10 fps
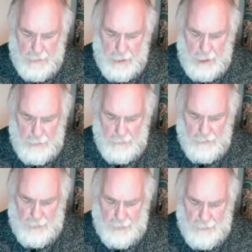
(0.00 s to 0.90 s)
but
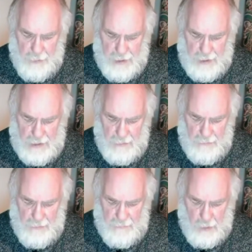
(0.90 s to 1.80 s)
remember the debt of
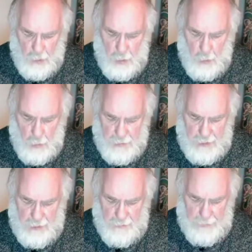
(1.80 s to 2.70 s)
love you owe one another.